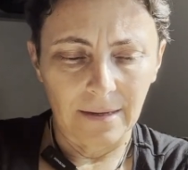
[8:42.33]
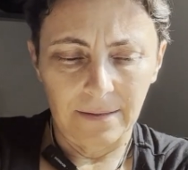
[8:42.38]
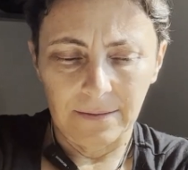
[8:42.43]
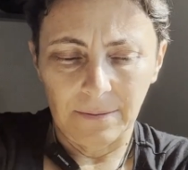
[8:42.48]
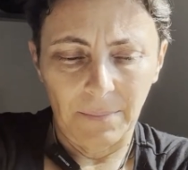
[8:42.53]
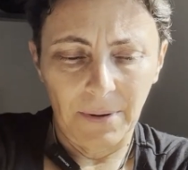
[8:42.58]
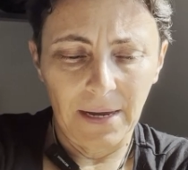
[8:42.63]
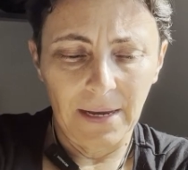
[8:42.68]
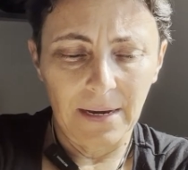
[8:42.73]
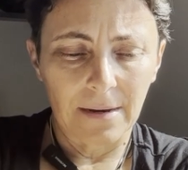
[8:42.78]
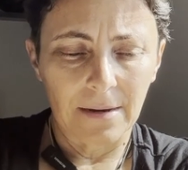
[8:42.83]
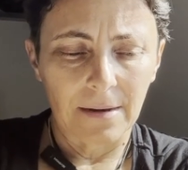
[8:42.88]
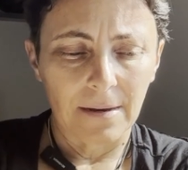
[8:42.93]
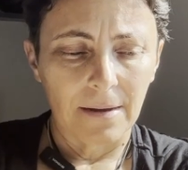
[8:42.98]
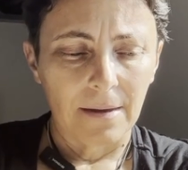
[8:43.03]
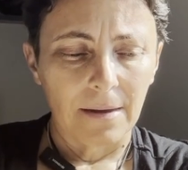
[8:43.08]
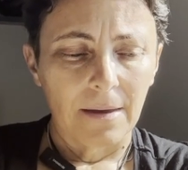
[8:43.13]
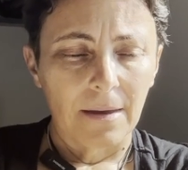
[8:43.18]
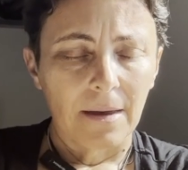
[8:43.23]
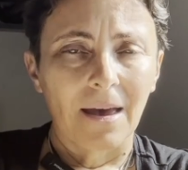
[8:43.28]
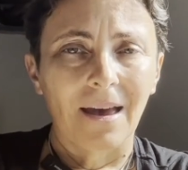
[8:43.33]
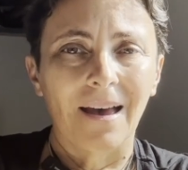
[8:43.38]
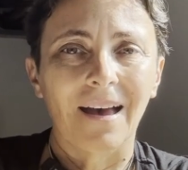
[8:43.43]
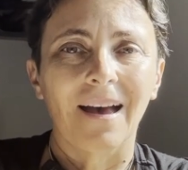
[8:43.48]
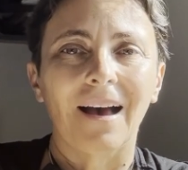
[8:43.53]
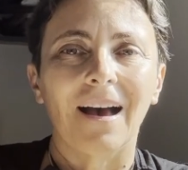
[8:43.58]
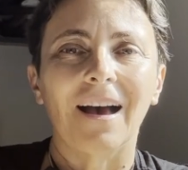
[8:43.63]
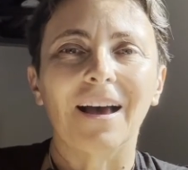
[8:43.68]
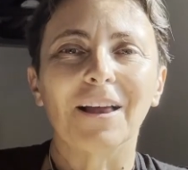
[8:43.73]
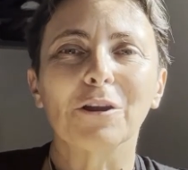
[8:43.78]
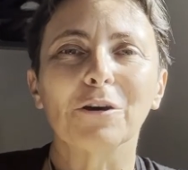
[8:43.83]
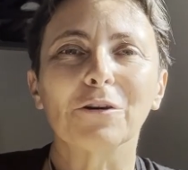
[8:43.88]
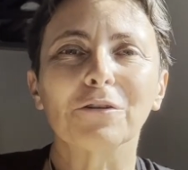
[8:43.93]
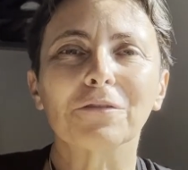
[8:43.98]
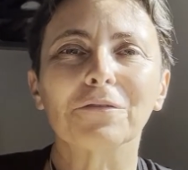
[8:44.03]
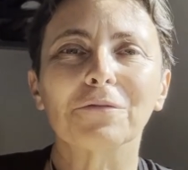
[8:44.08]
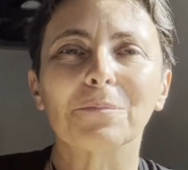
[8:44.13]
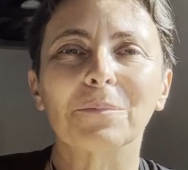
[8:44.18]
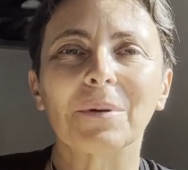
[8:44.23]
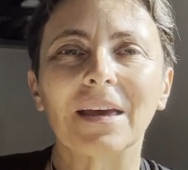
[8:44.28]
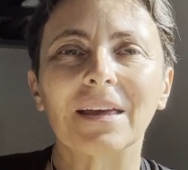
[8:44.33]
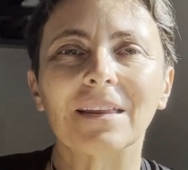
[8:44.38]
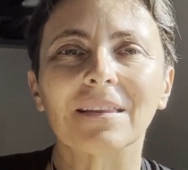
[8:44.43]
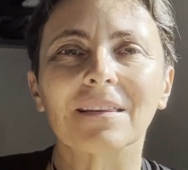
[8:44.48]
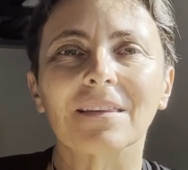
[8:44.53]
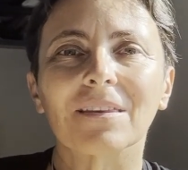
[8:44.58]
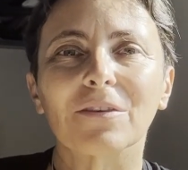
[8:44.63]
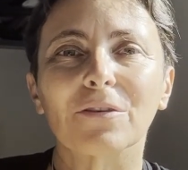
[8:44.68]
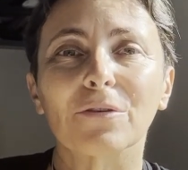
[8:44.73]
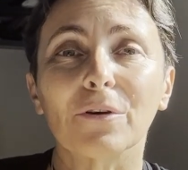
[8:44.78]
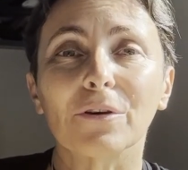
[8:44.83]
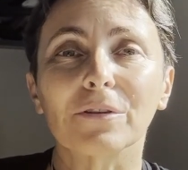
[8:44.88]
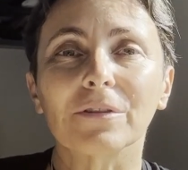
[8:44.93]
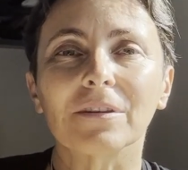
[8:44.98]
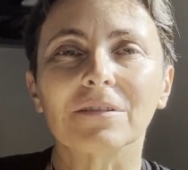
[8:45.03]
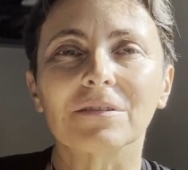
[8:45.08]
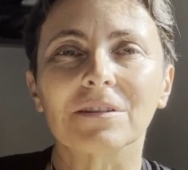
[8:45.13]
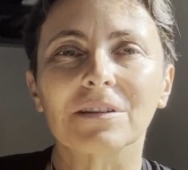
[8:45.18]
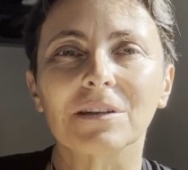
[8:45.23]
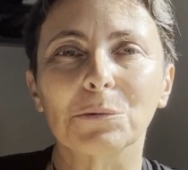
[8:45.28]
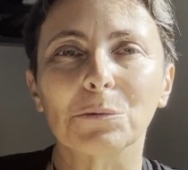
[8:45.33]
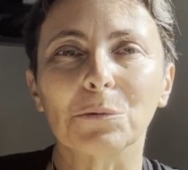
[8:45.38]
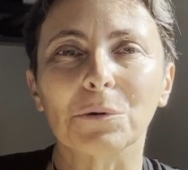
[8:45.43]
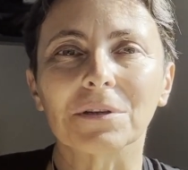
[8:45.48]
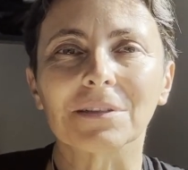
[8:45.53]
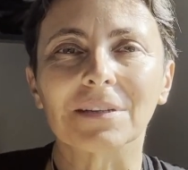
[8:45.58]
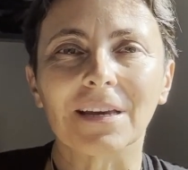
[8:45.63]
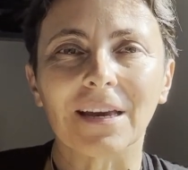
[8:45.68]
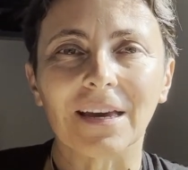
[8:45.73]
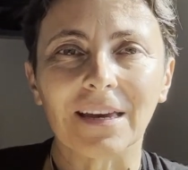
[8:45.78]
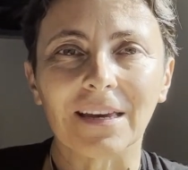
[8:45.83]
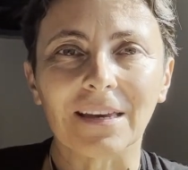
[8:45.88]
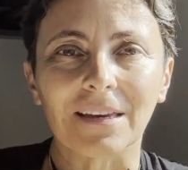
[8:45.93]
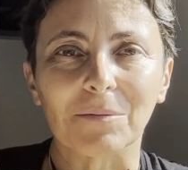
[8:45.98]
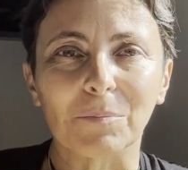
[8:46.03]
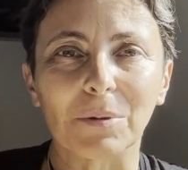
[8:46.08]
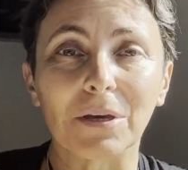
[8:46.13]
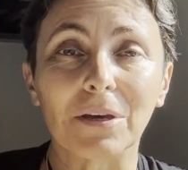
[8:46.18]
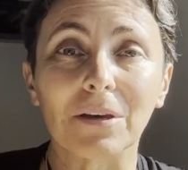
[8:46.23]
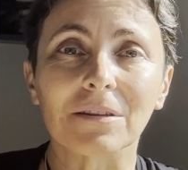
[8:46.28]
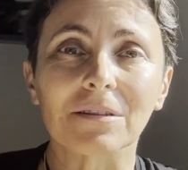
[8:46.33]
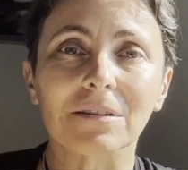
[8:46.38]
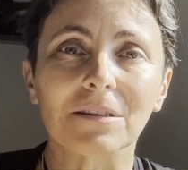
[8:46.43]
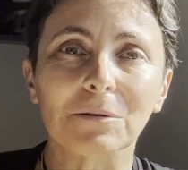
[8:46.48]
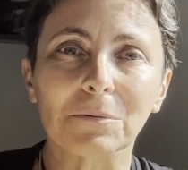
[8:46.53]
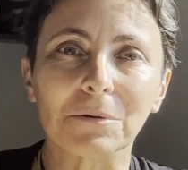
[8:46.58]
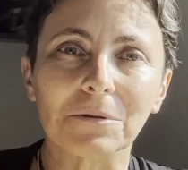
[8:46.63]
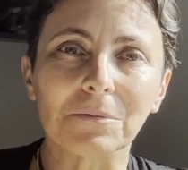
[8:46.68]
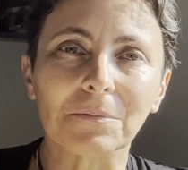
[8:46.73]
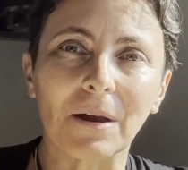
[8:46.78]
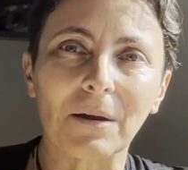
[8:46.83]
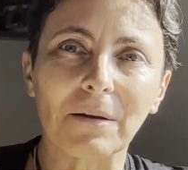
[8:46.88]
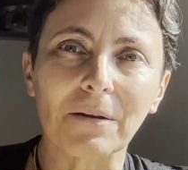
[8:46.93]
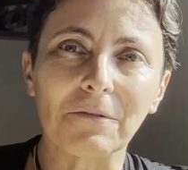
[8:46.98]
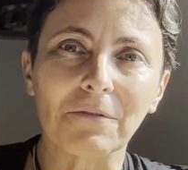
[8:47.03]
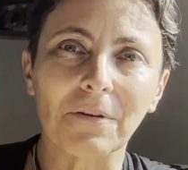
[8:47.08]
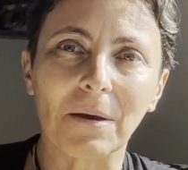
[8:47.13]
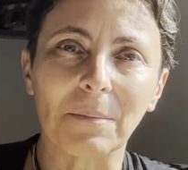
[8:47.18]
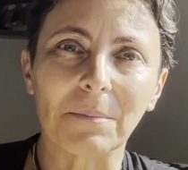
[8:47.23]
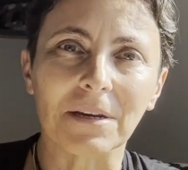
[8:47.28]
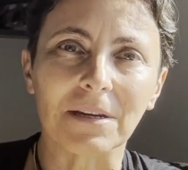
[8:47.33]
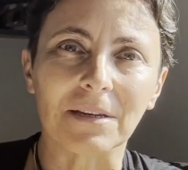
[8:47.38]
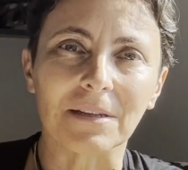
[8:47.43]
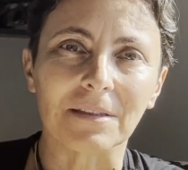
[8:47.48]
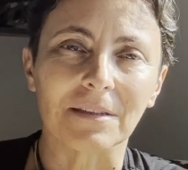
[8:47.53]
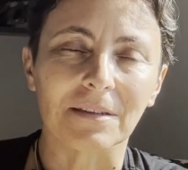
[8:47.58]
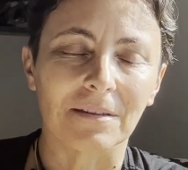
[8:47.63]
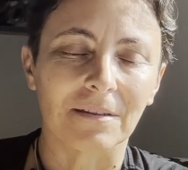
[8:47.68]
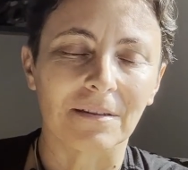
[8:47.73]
a man, a lot of men thought that she was gay because she was very feminine.